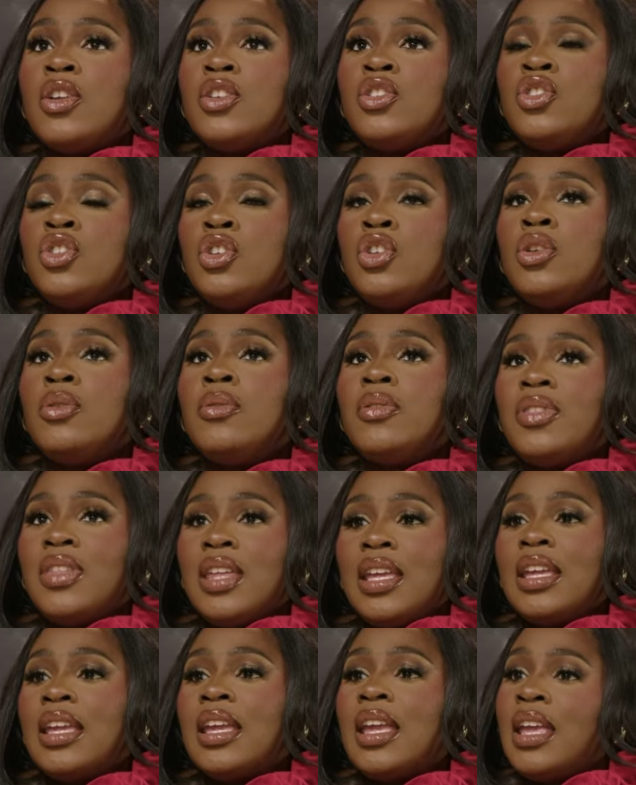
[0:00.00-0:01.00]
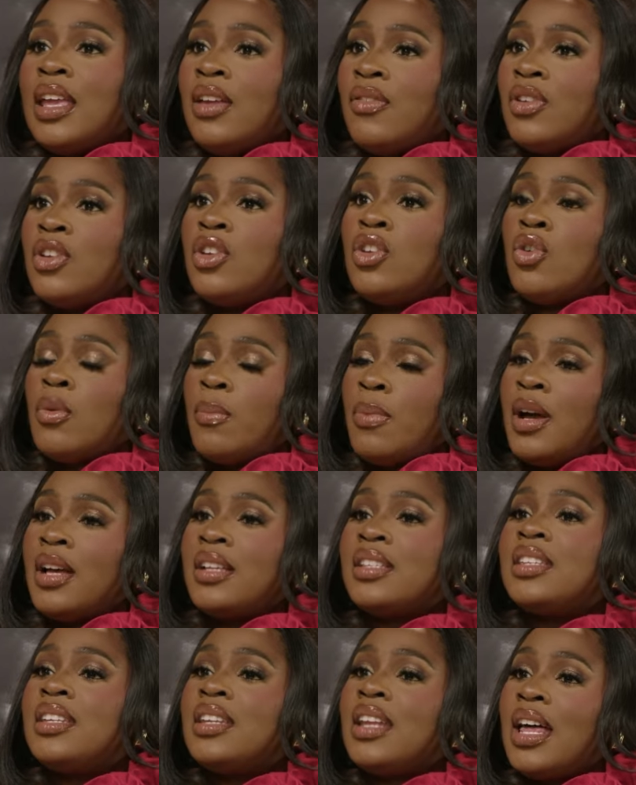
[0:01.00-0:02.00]
do you think even your
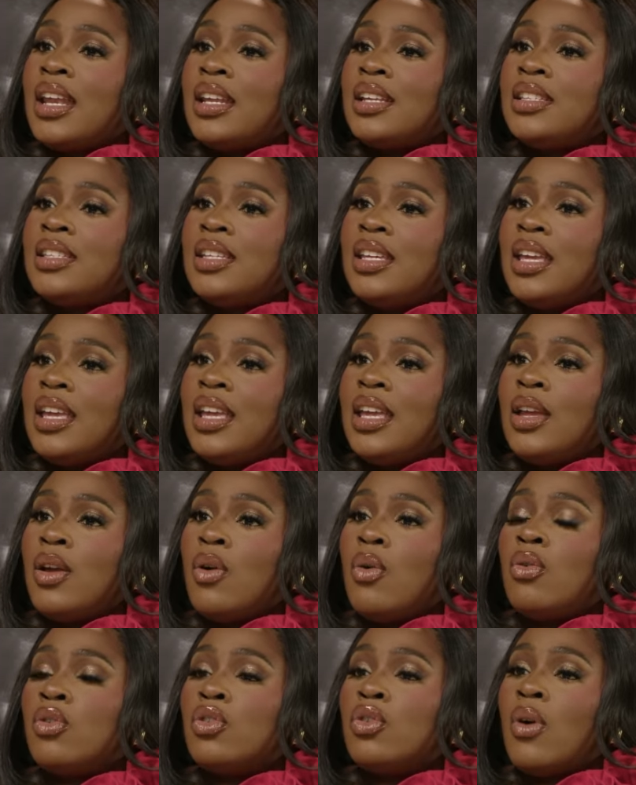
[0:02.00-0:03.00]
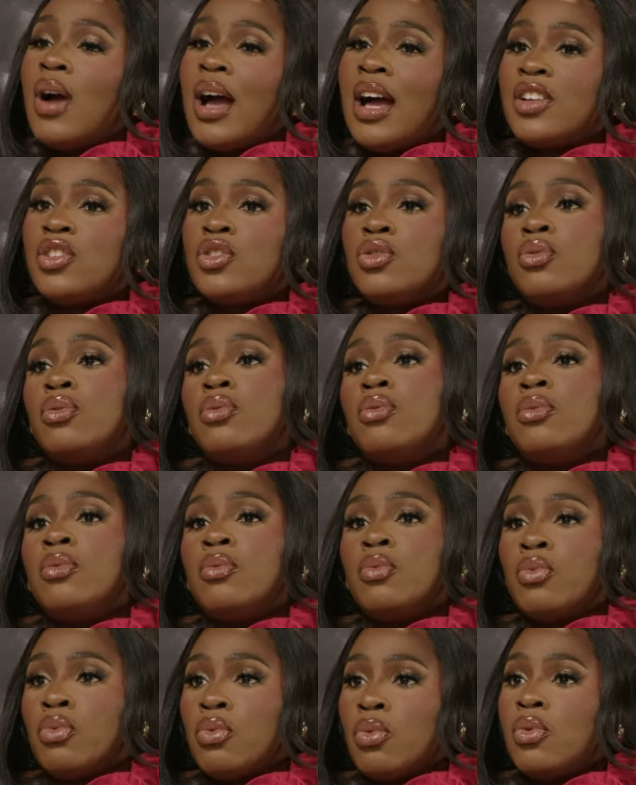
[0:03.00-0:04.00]
personality or your actual
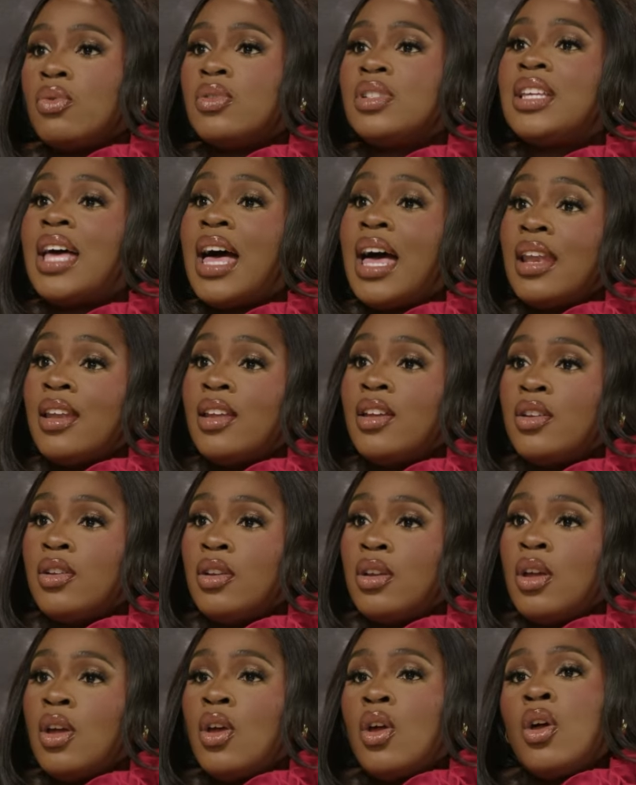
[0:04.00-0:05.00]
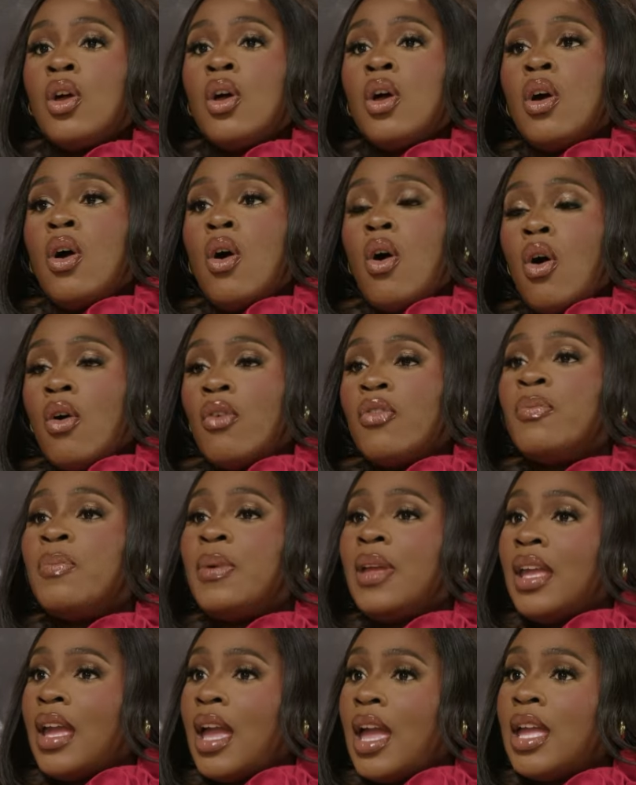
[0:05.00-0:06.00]
raw talent of
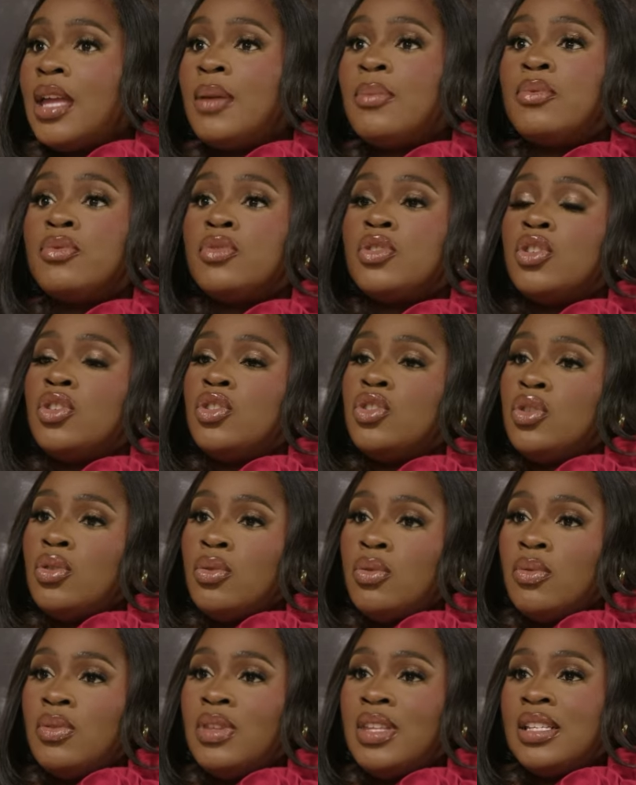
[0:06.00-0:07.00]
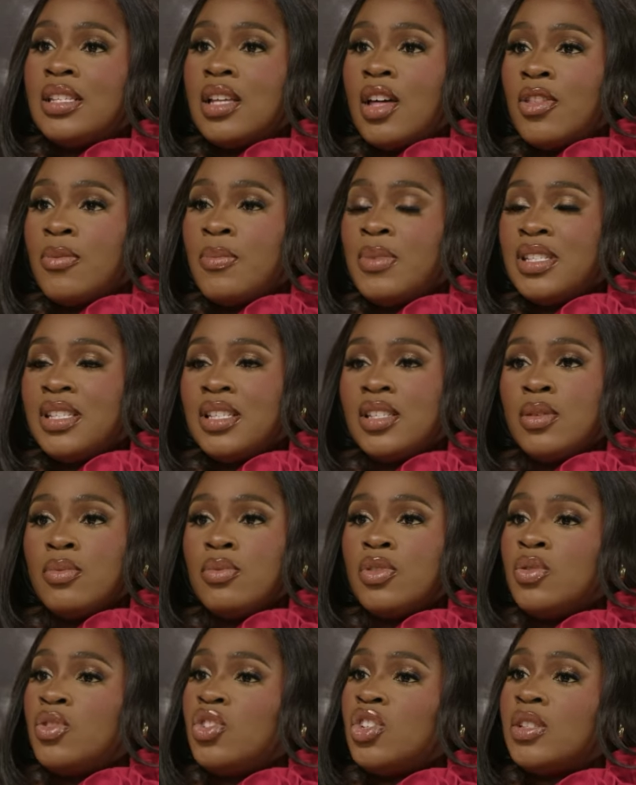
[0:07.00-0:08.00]
being able to do these other businesses
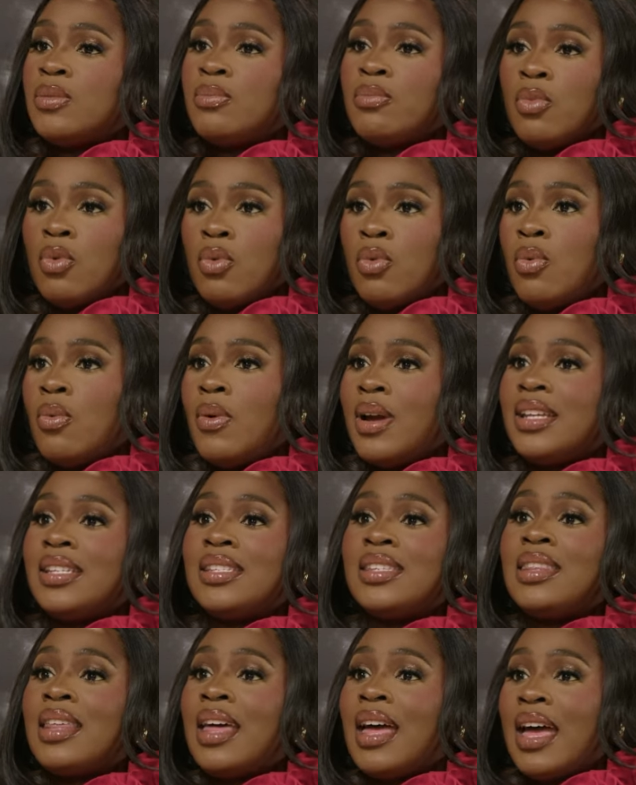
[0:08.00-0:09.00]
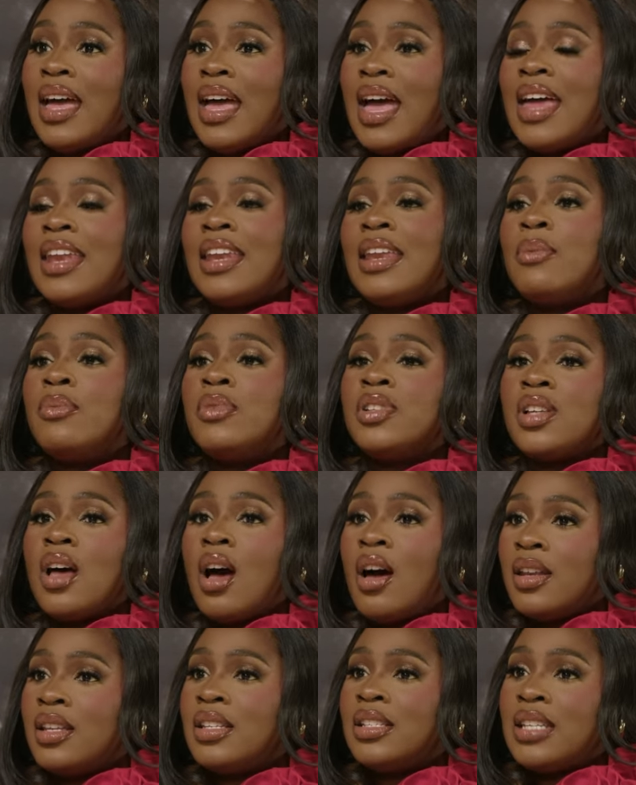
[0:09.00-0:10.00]
was just always there and it was
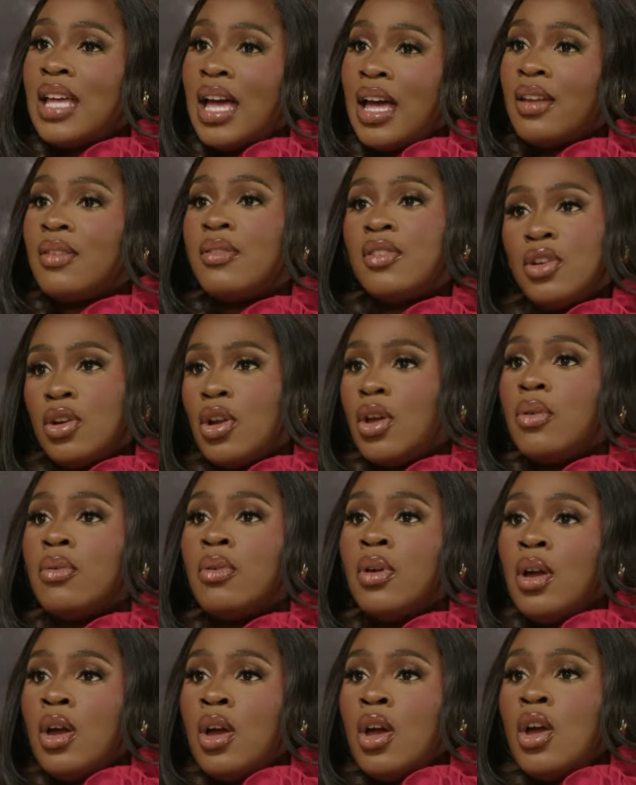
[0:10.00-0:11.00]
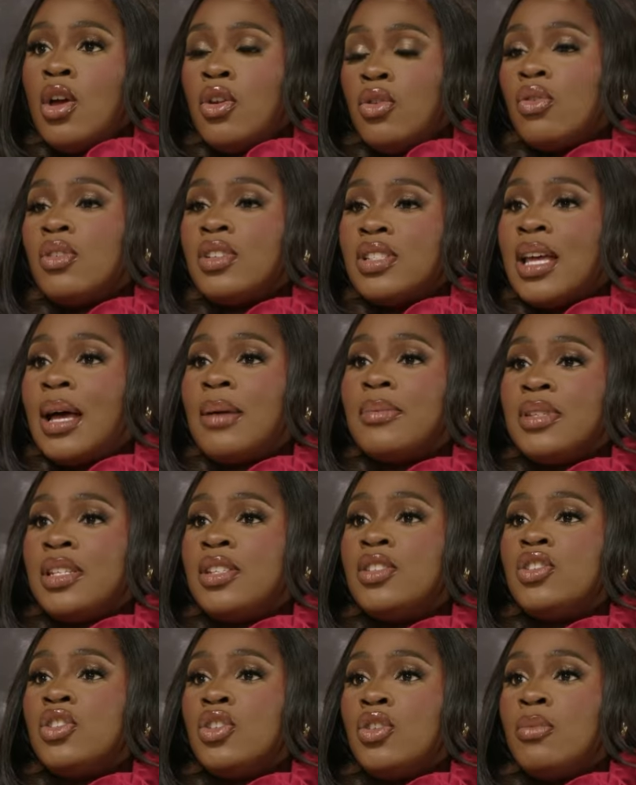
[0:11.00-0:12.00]
not tapped
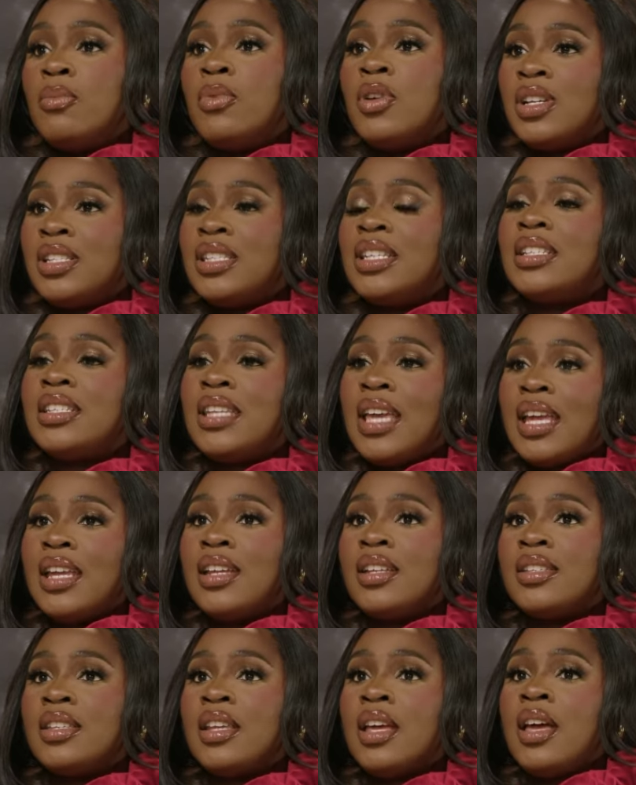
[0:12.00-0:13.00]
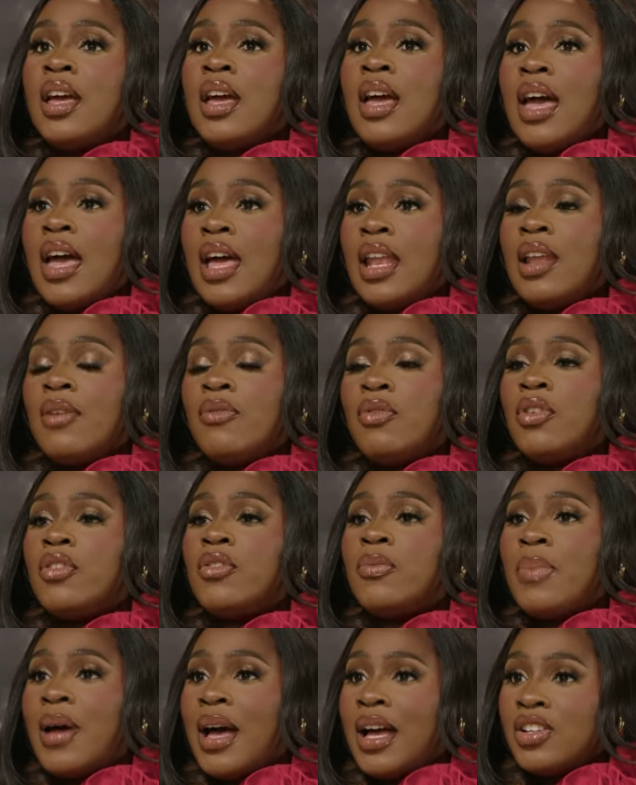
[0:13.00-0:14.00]
into? Because it takes a level
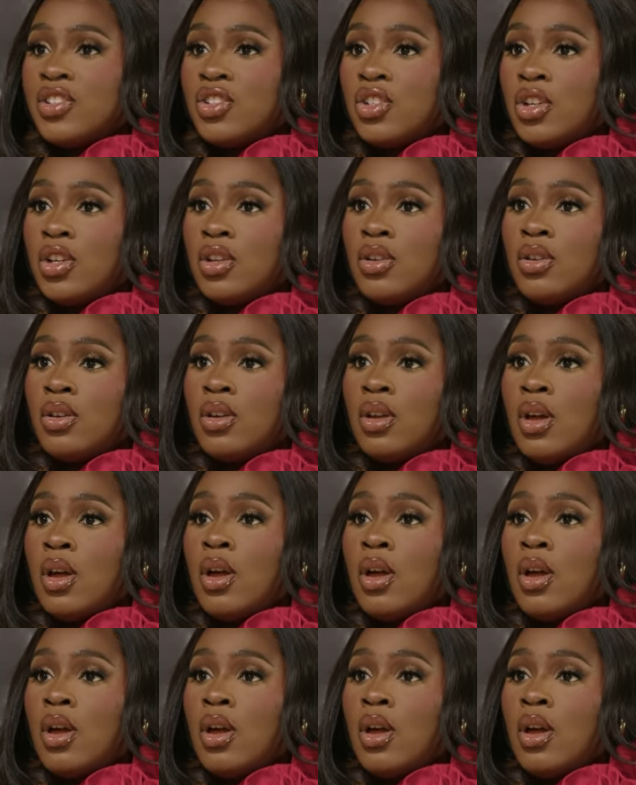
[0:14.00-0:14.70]
of passion,